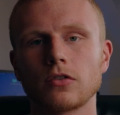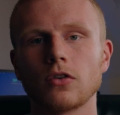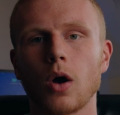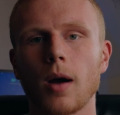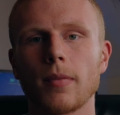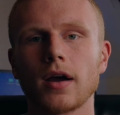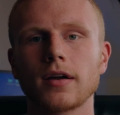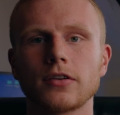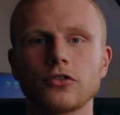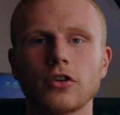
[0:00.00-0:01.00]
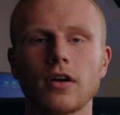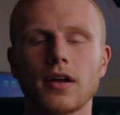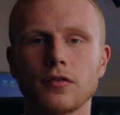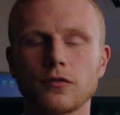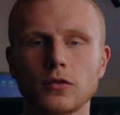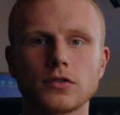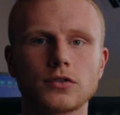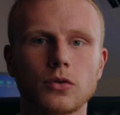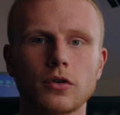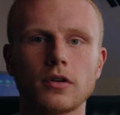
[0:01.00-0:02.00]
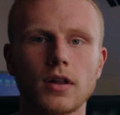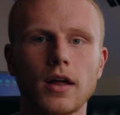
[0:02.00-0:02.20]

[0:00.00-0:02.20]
So I'm not going to share a full tutorial